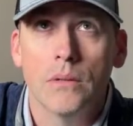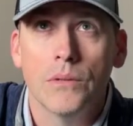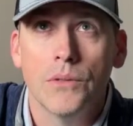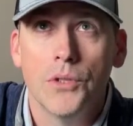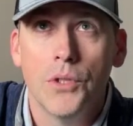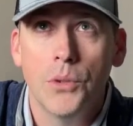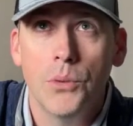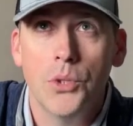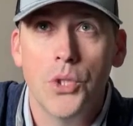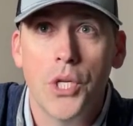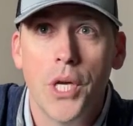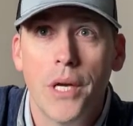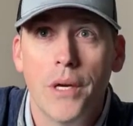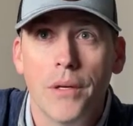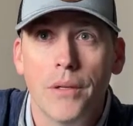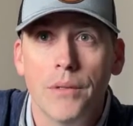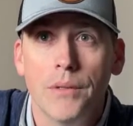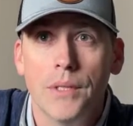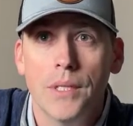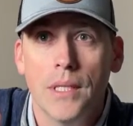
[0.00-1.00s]
2
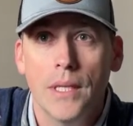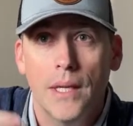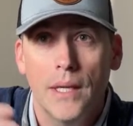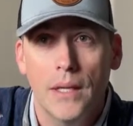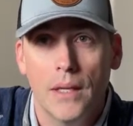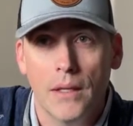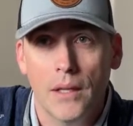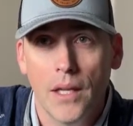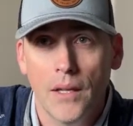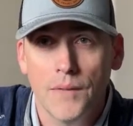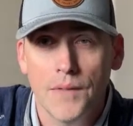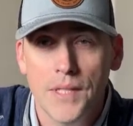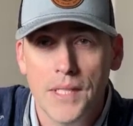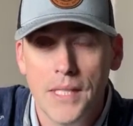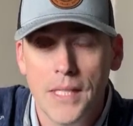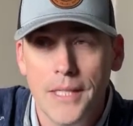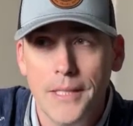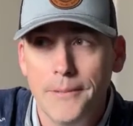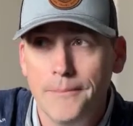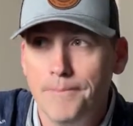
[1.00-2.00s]
chairs, and a love
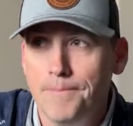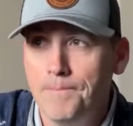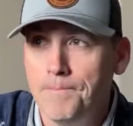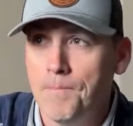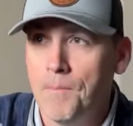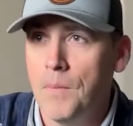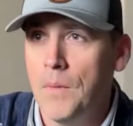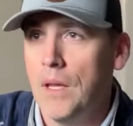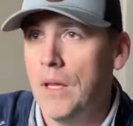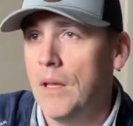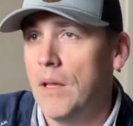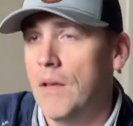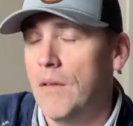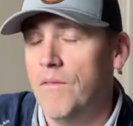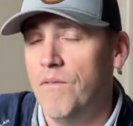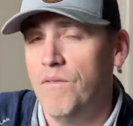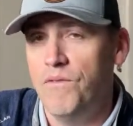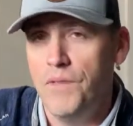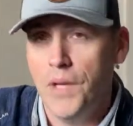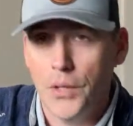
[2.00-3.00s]
seat.
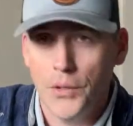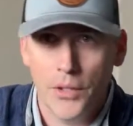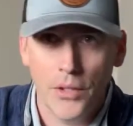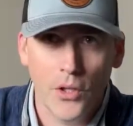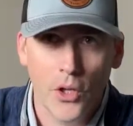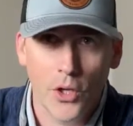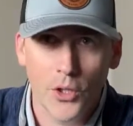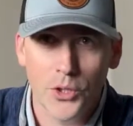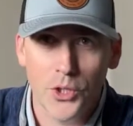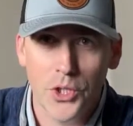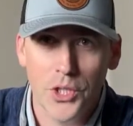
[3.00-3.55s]
Very large